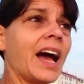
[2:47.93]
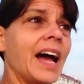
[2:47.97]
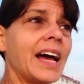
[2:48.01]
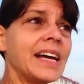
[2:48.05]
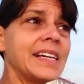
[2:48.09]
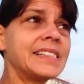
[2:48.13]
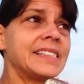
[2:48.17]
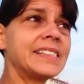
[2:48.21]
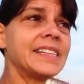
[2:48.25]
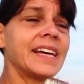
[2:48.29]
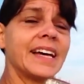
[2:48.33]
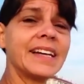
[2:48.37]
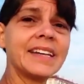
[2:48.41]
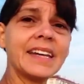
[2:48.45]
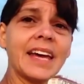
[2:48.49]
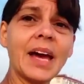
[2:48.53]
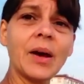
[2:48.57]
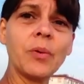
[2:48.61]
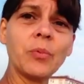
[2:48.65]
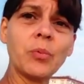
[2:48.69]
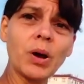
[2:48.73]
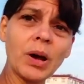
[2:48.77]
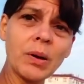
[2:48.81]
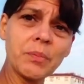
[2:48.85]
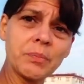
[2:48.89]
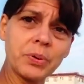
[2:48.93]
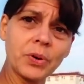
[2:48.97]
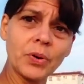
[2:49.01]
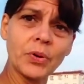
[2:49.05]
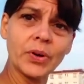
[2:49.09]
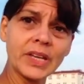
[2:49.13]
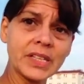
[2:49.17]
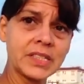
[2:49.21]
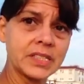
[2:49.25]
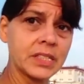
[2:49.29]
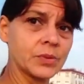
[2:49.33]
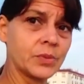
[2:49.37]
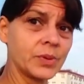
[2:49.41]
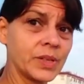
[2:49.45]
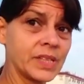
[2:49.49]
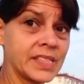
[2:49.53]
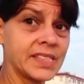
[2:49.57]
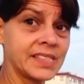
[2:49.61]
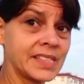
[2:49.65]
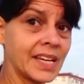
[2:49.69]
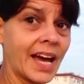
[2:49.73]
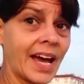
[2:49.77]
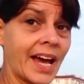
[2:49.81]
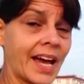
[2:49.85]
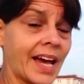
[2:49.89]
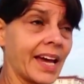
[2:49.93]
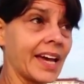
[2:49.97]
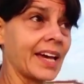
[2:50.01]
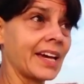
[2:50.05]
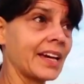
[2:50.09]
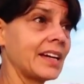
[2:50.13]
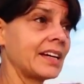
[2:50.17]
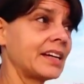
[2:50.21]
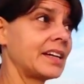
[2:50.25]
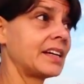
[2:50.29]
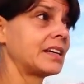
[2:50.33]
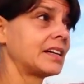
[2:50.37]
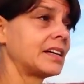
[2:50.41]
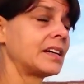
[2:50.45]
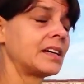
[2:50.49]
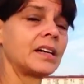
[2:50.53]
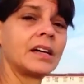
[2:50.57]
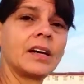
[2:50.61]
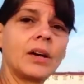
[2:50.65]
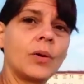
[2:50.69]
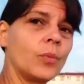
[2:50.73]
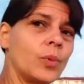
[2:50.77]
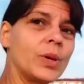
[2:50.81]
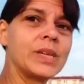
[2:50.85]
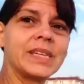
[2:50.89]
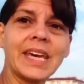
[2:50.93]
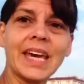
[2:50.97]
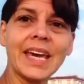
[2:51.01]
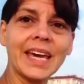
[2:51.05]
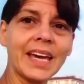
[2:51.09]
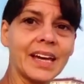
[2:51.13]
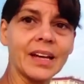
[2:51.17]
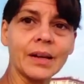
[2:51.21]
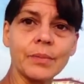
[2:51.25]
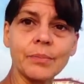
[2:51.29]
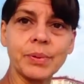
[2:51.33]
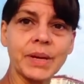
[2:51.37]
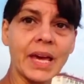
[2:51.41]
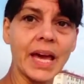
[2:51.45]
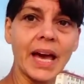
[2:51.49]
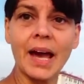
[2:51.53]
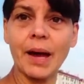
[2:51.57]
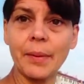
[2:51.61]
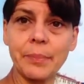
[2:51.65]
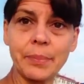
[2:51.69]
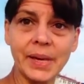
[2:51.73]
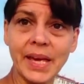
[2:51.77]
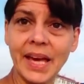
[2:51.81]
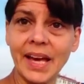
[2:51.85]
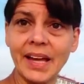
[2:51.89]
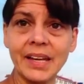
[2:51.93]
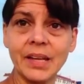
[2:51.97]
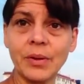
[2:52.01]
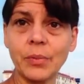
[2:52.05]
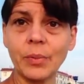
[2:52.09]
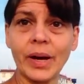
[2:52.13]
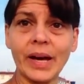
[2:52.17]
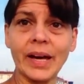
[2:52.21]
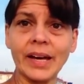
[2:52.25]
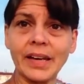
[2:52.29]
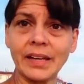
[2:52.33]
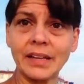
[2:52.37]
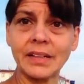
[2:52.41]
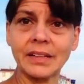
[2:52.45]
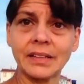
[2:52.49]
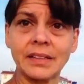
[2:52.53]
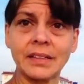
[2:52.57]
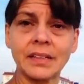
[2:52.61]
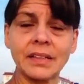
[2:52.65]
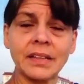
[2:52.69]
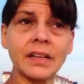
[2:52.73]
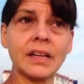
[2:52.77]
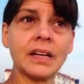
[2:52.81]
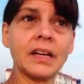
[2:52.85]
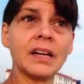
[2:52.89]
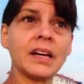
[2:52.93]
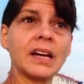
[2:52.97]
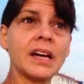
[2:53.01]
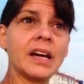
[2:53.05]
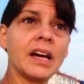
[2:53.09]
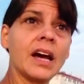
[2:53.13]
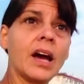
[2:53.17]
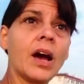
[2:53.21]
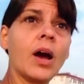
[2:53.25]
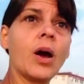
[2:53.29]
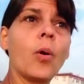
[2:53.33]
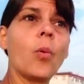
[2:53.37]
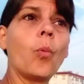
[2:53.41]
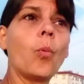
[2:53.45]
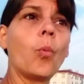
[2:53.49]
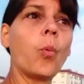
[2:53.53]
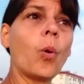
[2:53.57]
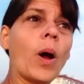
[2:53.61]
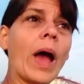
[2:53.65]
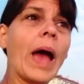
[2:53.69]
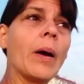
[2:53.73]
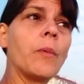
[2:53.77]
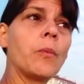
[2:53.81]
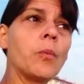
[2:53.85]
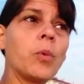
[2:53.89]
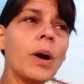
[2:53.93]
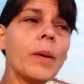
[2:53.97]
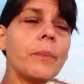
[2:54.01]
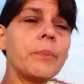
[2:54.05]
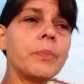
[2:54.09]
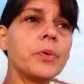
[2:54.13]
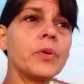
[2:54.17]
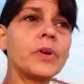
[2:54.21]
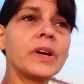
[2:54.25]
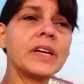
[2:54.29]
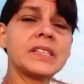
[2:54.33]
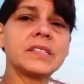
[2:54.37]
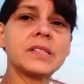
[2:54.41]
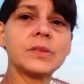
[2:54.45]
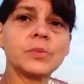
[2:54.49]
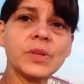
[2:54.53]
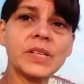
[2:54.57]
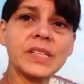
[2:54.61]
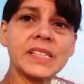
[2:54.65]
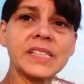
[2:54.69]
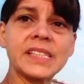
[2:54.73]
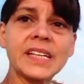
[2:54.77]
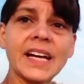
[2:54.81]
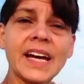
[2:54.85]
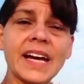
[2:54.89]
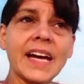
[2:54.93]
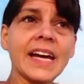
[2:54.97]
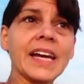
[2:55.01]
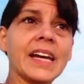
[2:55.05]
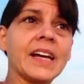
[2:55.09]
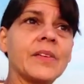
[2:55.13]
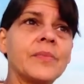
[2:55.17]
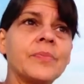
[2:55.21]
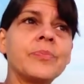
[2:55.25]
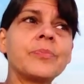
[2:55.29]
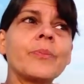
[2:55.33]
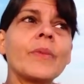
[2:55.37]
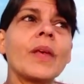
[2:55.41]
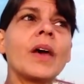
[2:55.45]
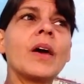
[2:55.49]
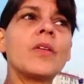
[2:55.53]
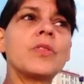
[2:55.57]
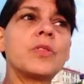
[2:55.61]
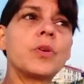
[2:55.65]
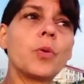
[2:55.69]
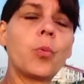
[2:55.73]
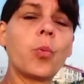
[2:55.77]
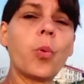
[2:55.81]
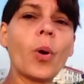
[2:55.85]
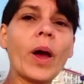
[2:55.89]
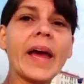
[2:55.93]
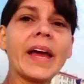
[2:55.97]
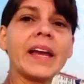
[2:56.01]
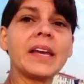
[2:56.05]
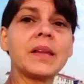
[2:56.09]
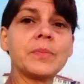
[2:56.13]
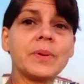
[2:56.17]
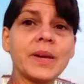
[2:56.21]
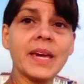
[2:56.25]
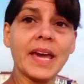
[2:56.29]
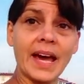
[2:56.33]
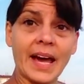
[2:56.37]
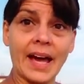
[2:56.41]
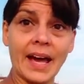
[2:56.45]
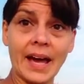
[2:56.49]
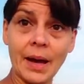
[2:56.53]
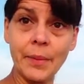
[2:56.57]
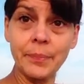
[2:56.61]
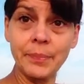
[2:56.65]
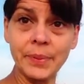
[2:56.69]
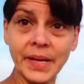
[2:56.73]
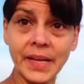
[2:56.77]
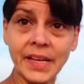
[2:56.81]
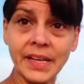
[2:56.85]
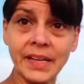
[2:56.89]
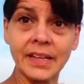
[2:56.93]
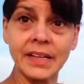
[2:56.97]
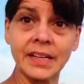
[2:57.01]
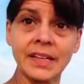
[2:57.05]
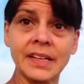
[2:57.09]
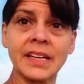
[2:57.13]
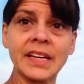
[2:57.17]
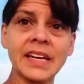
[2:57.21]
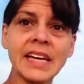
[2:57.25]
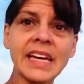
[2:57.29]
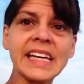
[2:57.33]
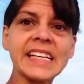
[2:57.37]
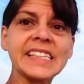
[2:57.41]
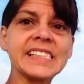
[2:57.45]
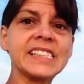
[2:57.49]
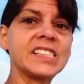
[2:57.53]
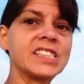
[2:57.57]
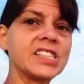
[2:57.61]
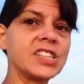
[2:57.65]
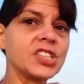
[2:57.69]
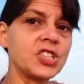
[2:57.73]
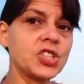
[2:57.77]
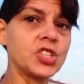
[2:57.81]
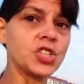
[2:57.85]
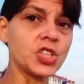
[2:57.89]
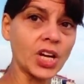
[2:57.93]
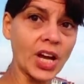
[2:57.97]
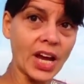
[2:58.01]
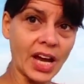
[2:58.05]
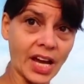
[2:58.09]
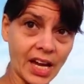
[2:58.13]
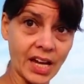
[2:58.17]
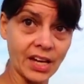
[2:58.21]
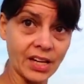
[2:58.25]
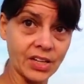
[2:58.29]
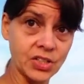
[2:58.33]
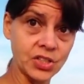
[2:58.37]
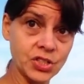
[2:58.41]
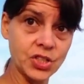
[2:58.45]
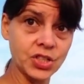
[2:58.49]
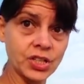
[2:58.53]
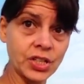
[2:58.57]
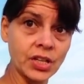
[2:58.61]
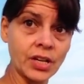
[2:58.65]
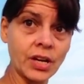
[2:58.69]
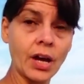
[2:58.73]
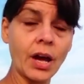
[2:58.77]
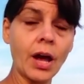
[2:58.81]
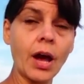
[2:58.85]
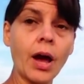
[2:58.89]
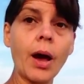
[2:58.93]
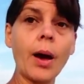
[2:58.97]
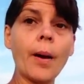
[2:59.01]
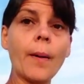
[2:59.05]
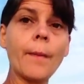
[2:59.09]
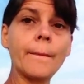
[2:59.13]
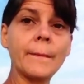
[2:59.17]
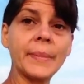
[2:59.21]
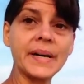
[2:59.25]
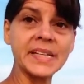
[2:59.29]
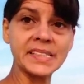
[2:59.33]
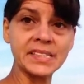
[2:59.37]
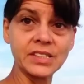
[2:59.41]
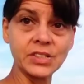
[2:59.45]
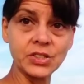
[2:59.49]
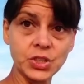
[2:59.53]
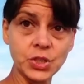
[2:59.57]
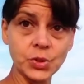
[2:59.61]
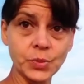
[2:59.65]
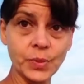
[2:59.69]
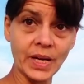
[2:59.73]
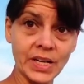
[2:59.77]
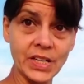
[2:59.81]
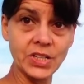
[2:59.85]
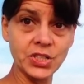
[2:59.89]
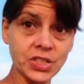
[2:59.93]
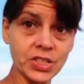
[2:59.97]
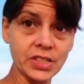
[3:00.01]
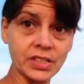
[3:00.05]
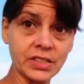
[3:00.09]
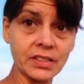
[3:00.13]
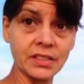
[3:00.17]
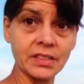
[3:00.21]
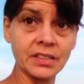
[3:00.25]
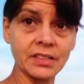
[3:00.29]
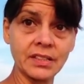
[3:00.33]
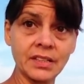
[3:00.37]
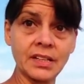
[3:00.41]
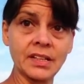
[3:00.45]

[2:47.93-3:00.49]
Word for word: I said, at what point do we say we can't be happy anyway? At what point do we say the way to be happy is to change my situation?